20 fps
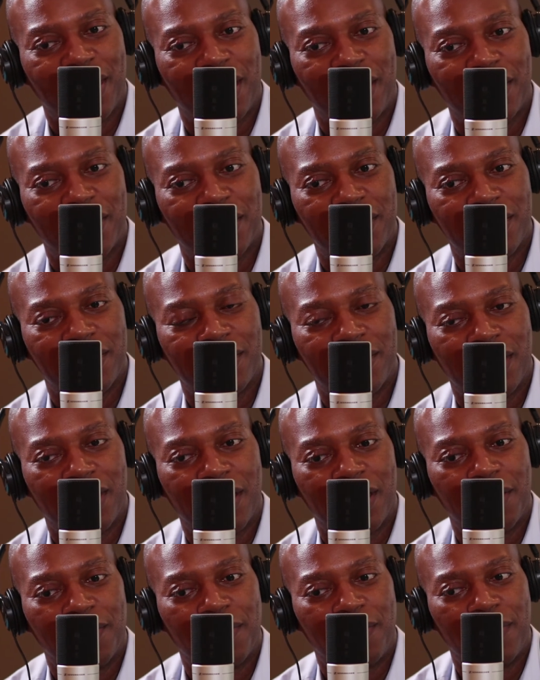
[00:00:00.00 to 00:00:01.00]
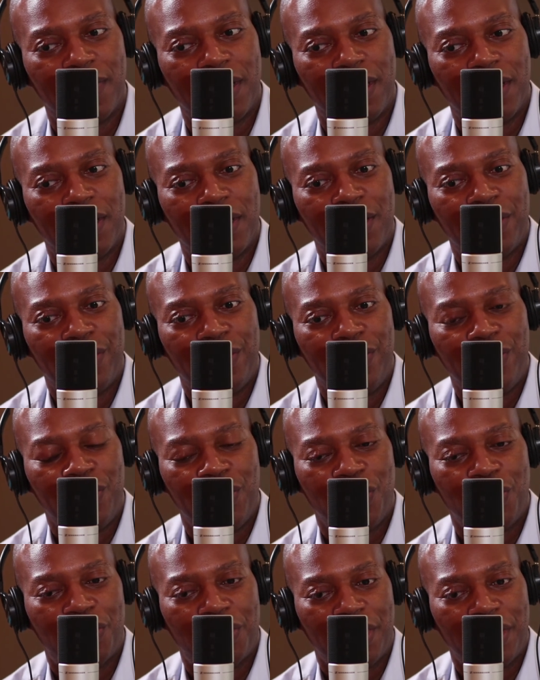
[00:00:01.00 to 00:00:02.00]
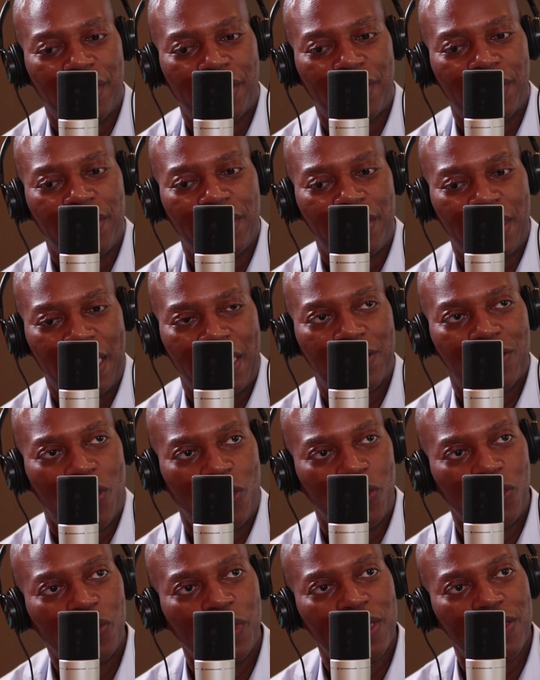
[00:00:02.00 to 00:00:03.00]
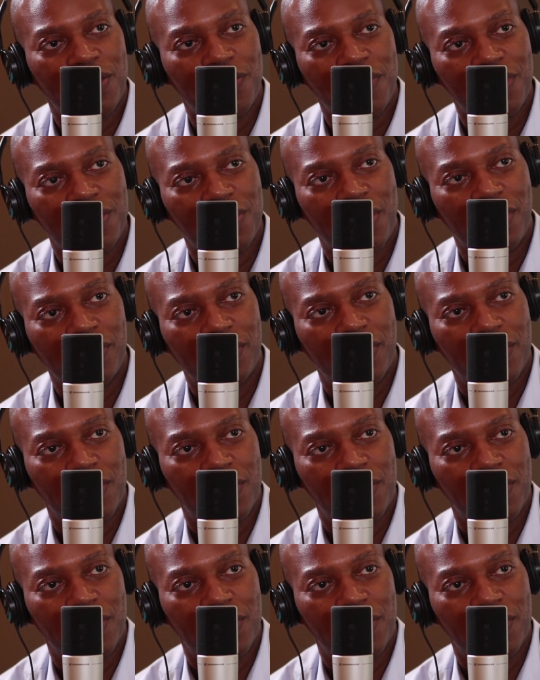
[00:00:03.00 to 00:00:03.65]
And do you think it takes hold as a result?